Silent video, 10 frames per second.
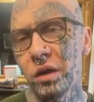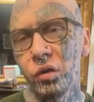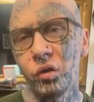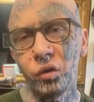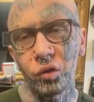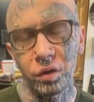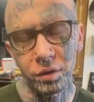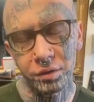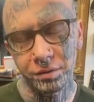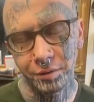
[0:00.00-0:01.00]
is
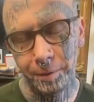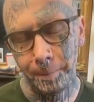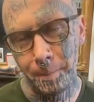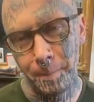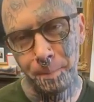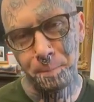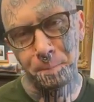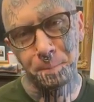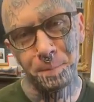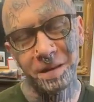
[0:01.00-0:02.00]

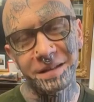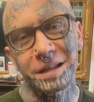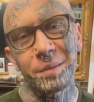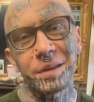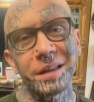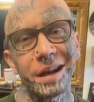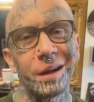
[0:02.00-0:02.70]
something